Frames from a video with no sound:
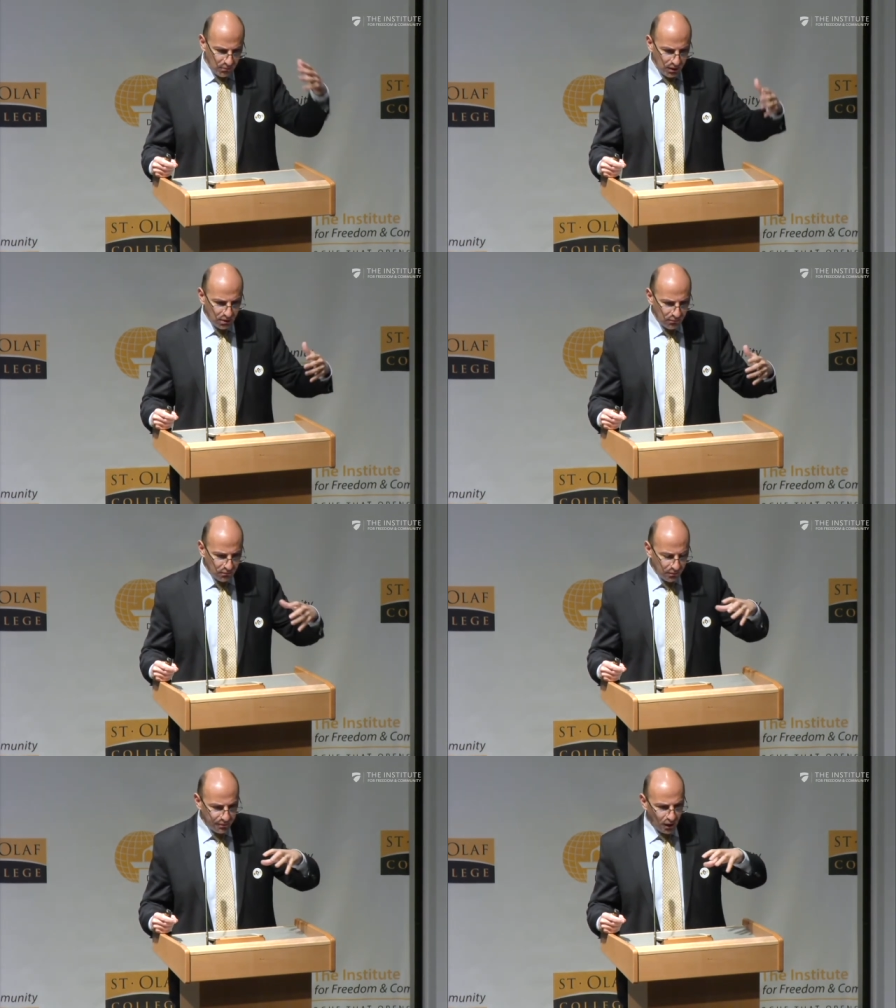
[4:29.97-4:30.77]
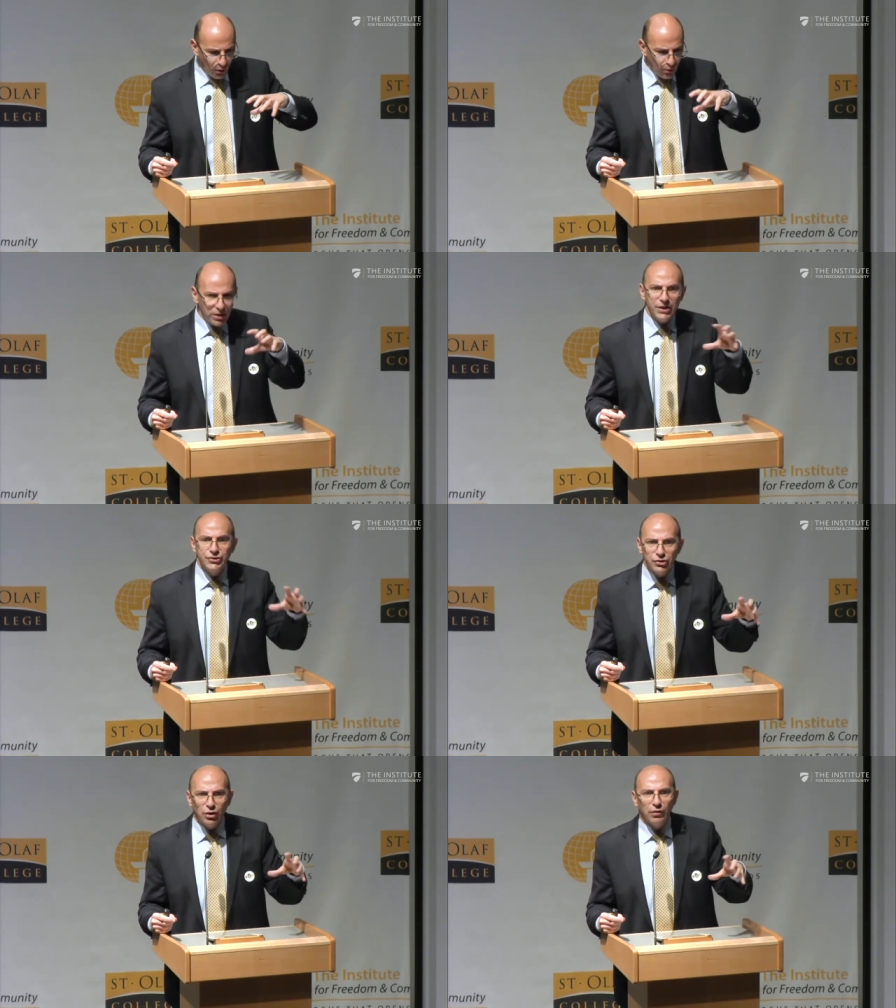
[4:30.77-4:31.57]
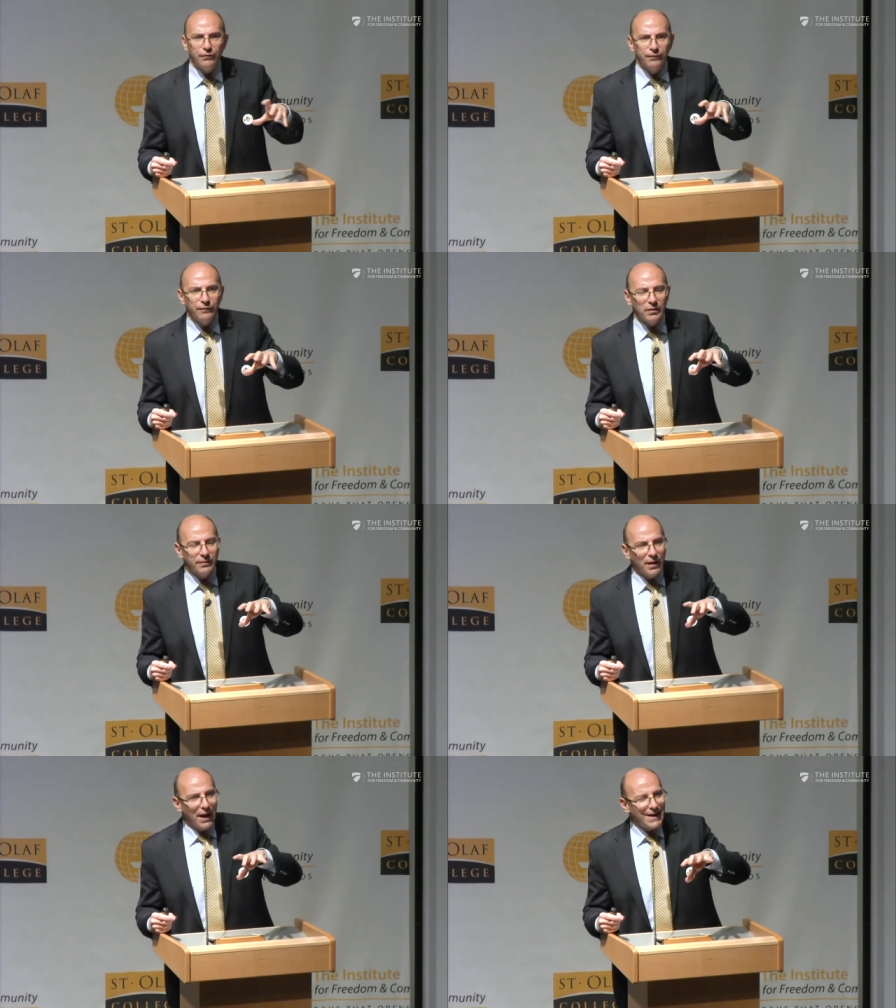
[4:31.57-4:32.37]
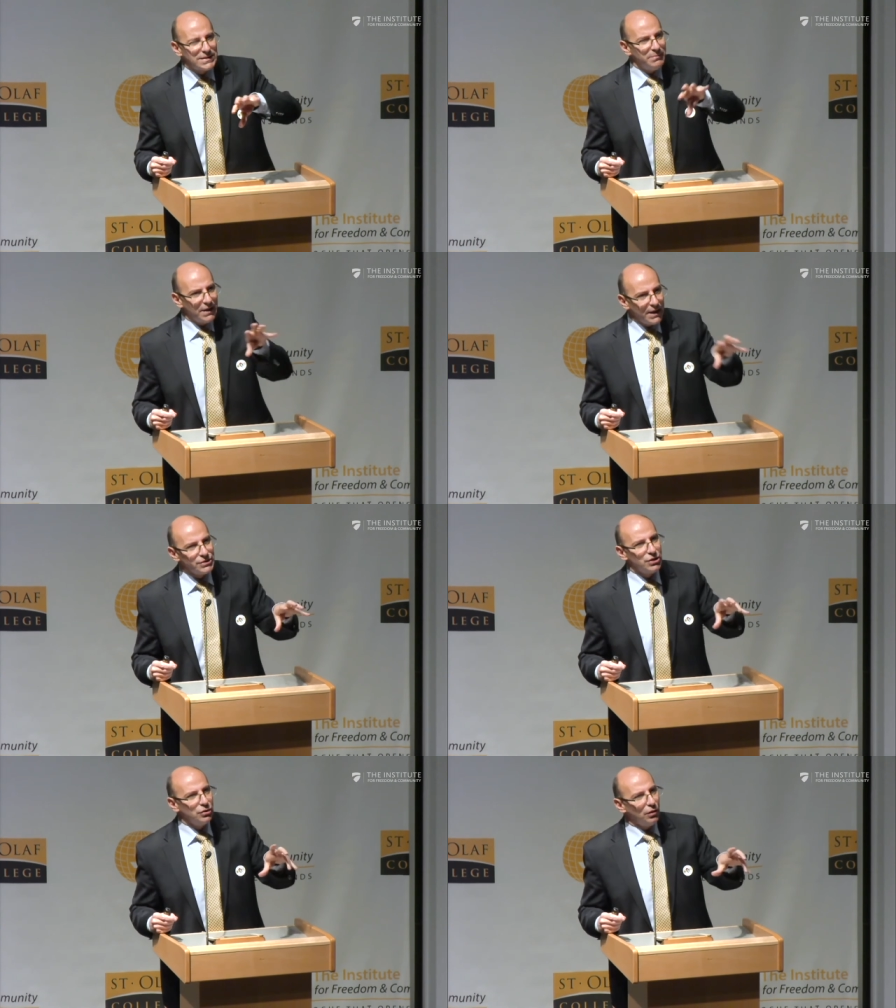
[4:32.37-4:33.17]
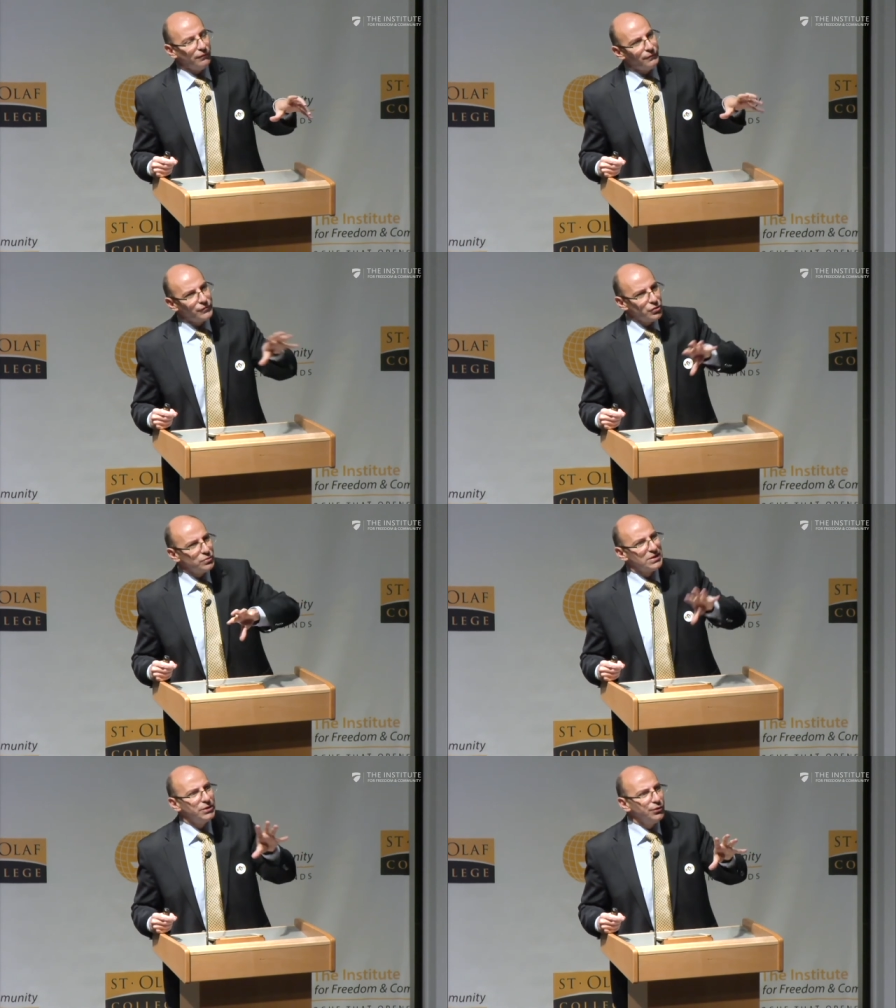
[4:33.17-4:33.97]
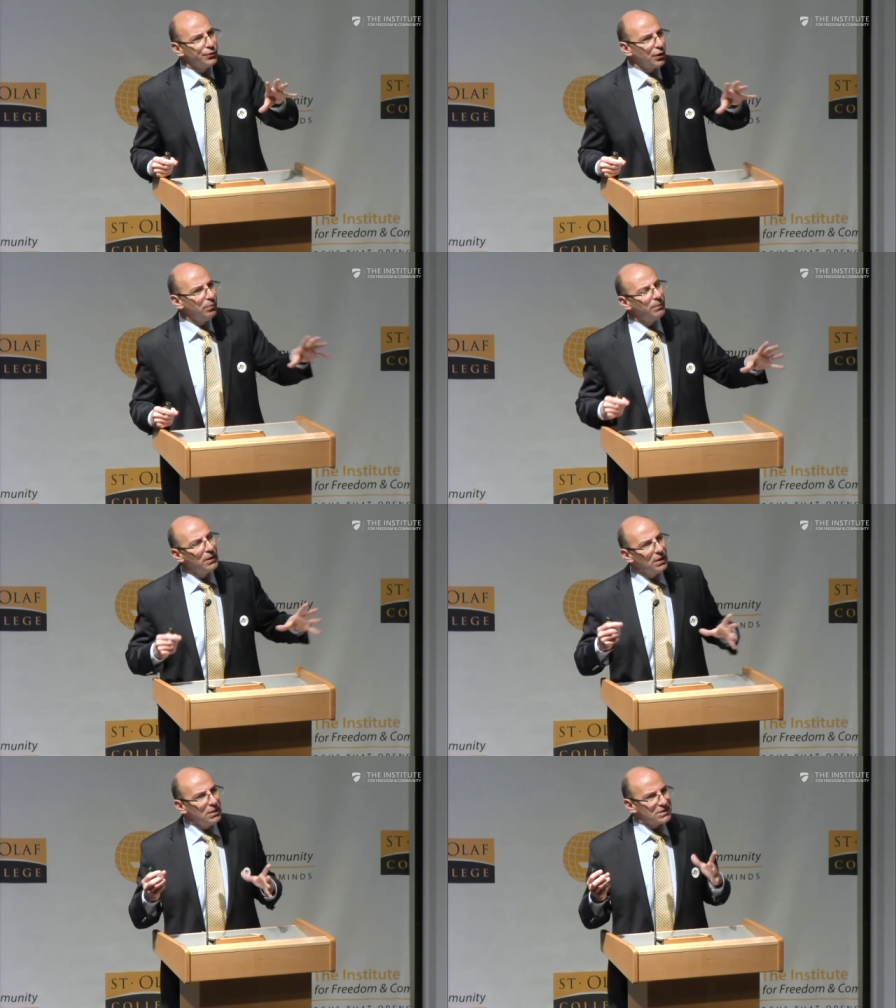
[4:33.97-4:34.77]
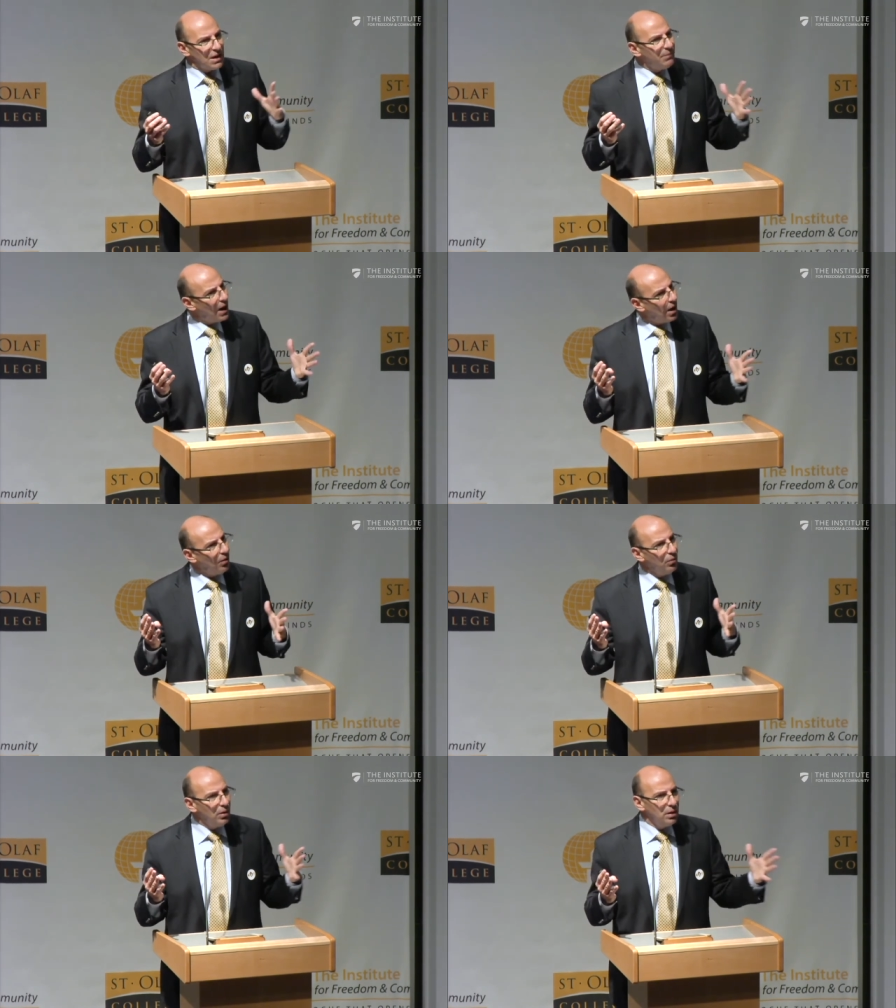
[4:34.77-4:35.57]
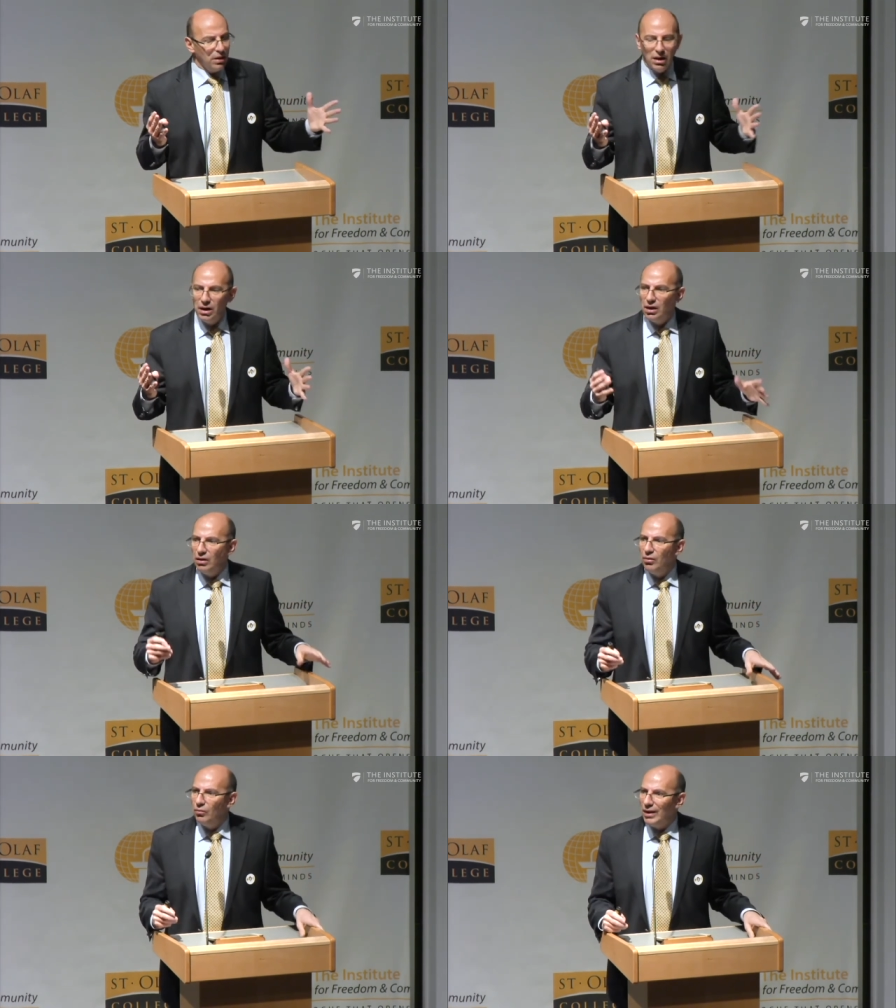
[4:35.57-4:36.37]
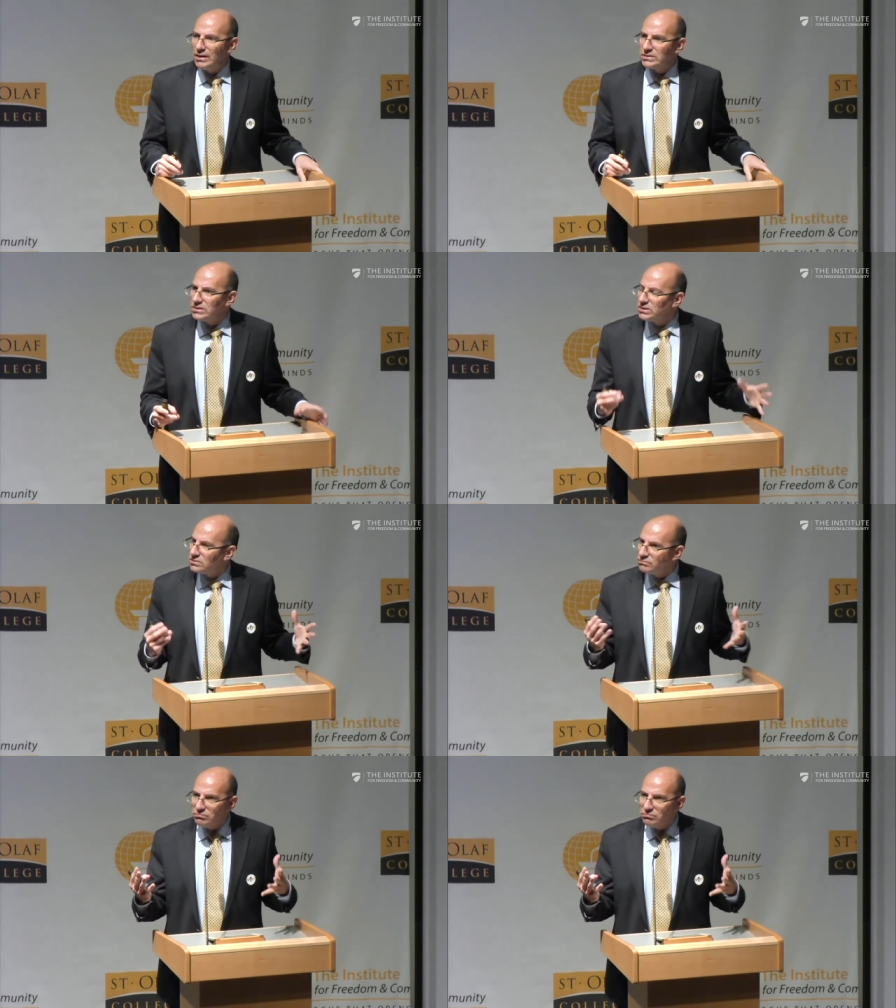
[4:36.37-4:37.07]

uh, the whole issue of the assimilation of Jews in Europe somehow uh, was